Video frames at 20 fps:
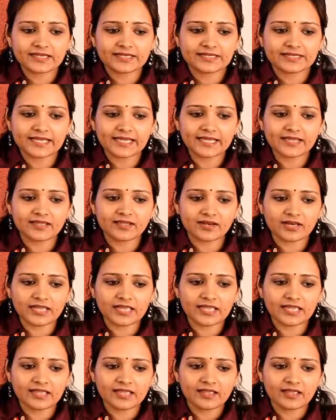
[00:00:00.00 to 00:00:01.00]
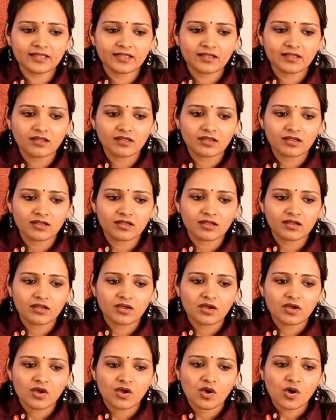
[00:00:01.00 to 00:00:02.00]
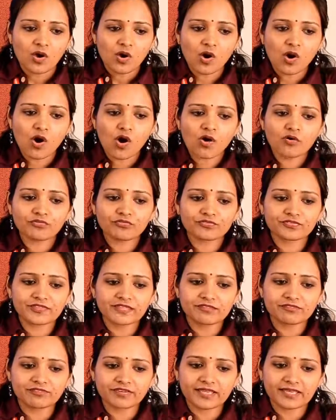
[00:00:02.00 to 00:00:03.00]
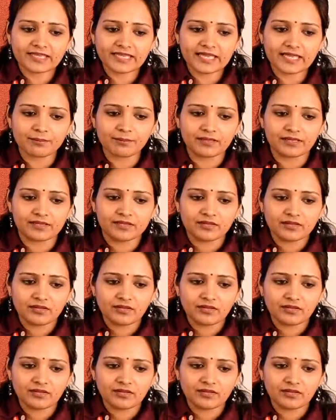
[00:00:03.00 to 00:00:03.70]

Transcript: degree of the variable,